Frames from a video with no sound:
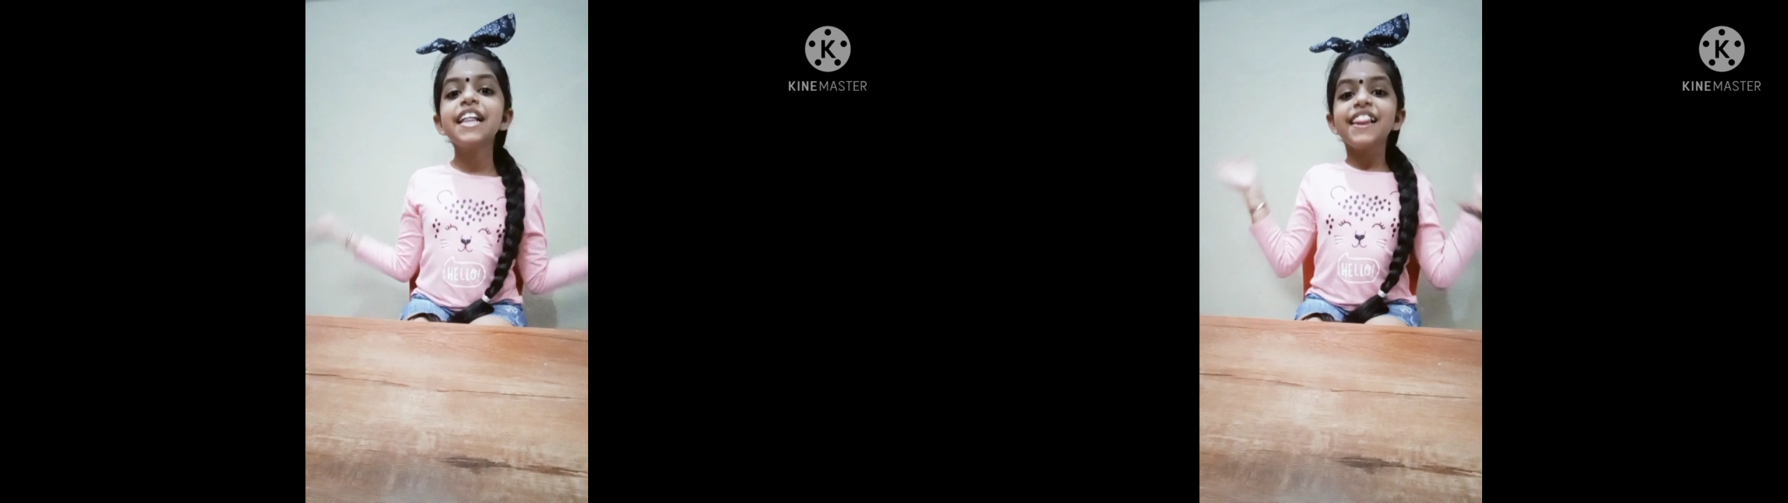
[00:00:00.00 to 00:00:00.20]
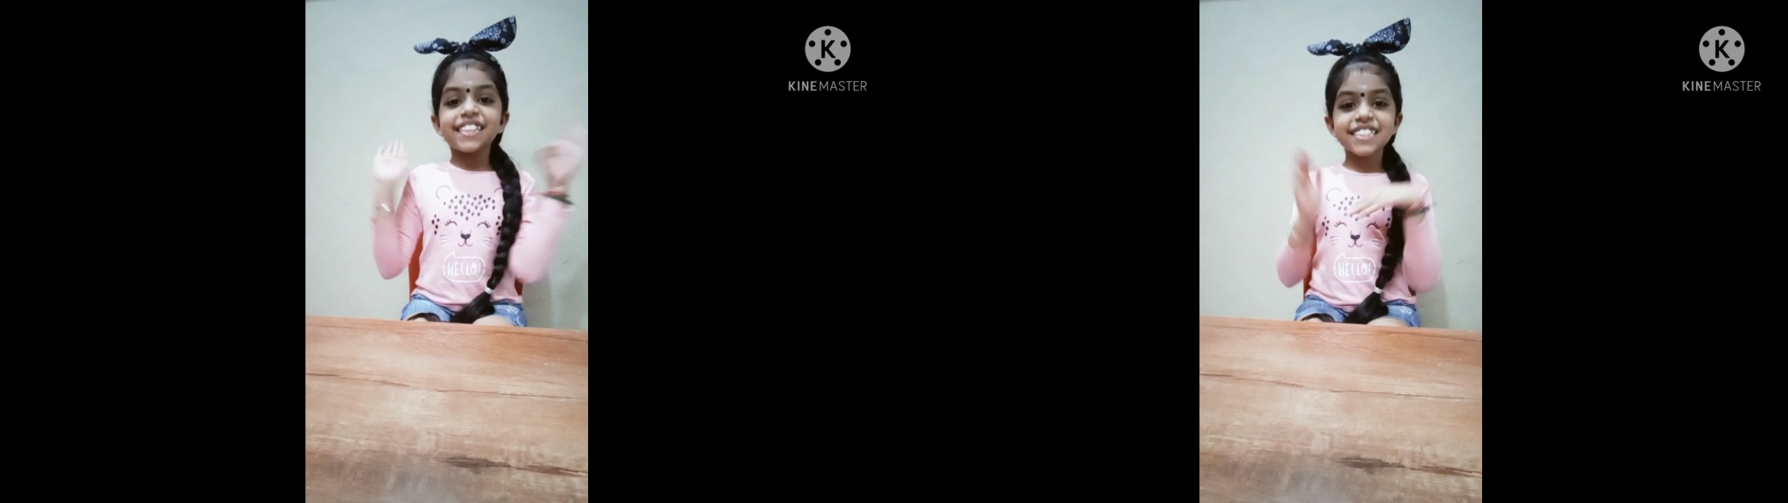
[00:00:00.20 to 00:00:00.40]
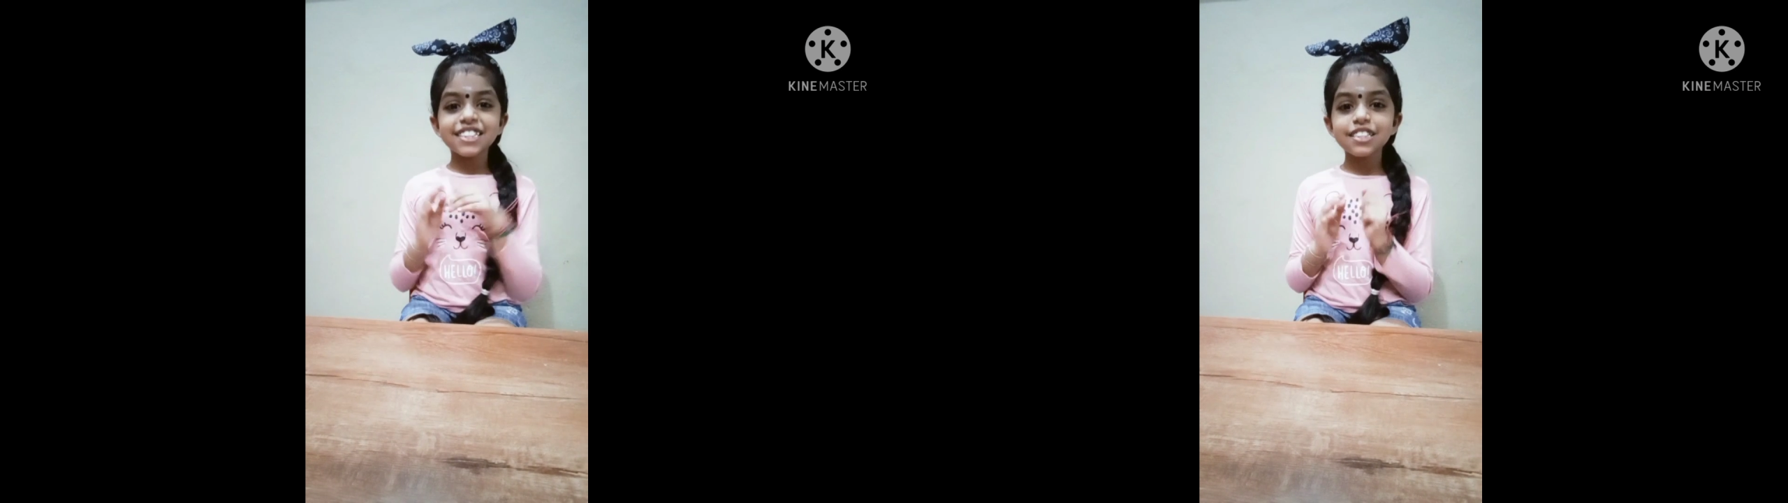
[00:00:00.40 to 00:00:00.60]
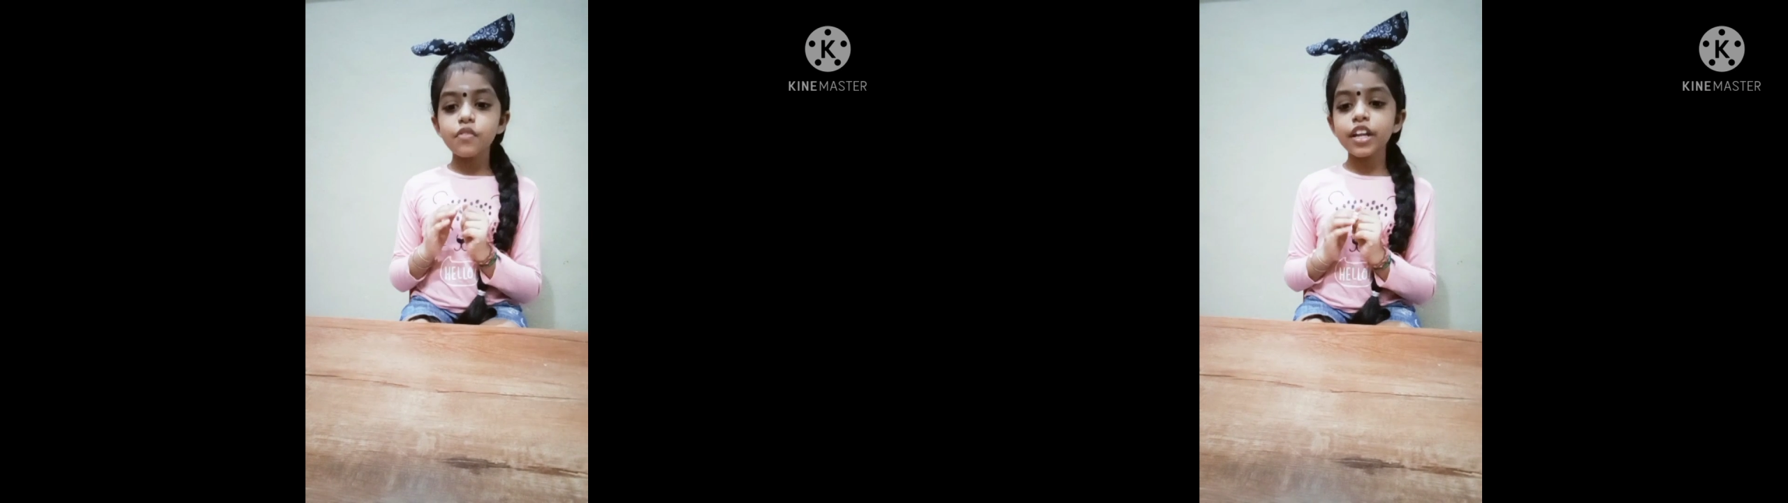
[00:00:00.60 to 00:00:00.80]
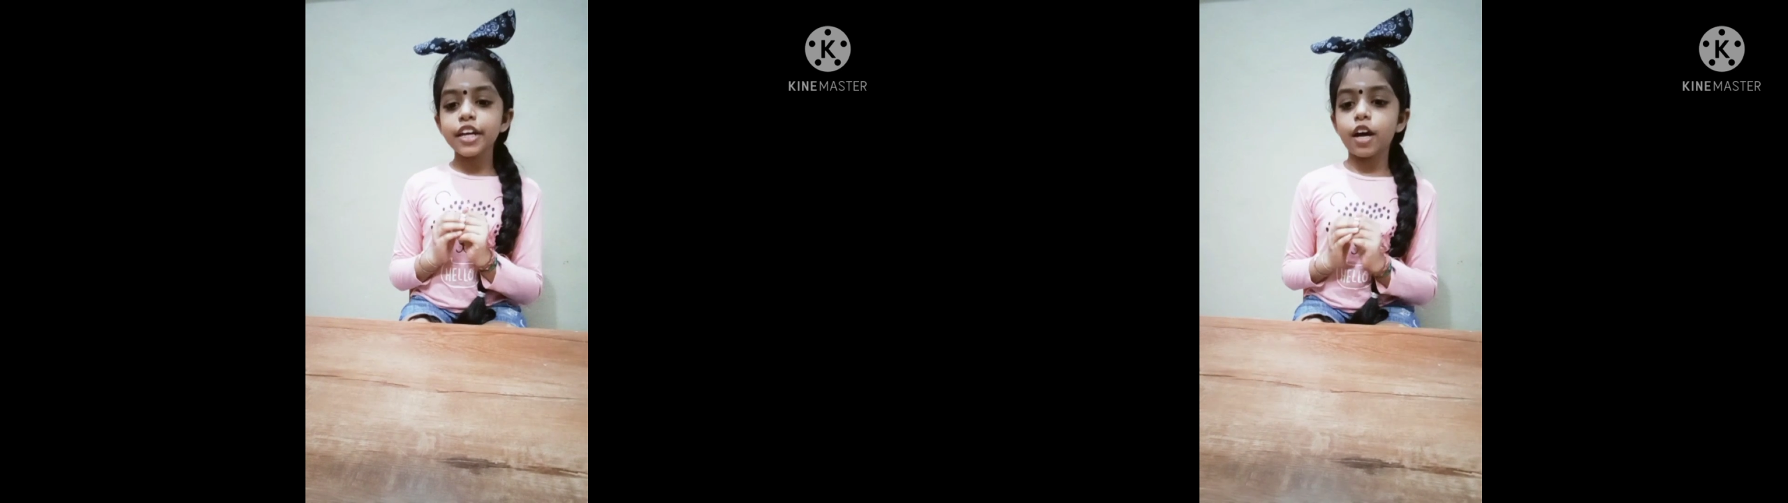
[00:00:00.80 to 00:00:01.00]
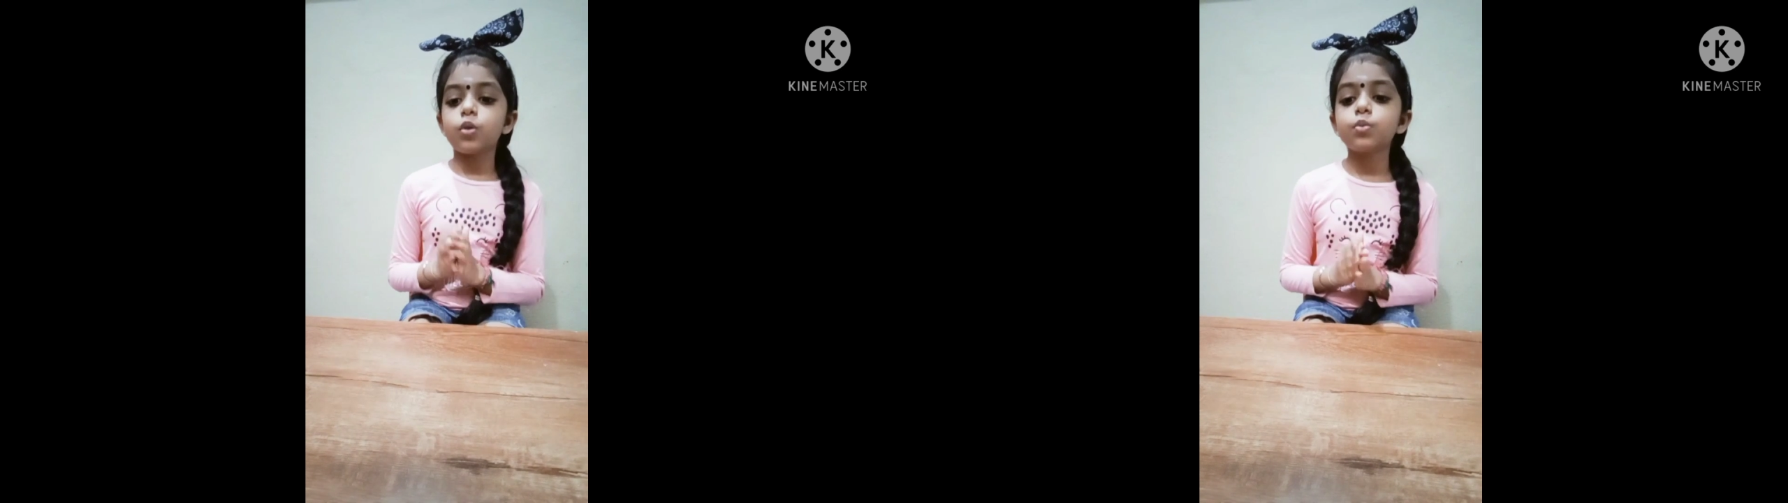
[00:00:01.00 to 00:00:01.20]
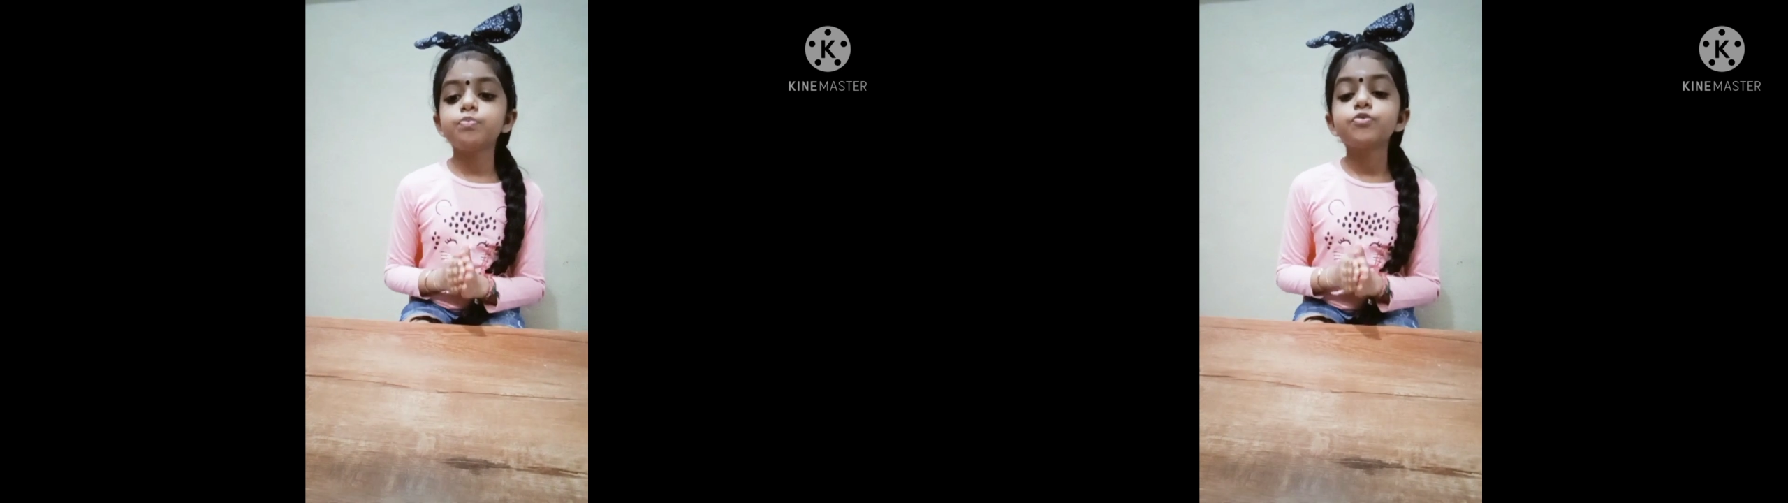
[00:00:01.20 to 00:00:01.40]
Let's get to the video.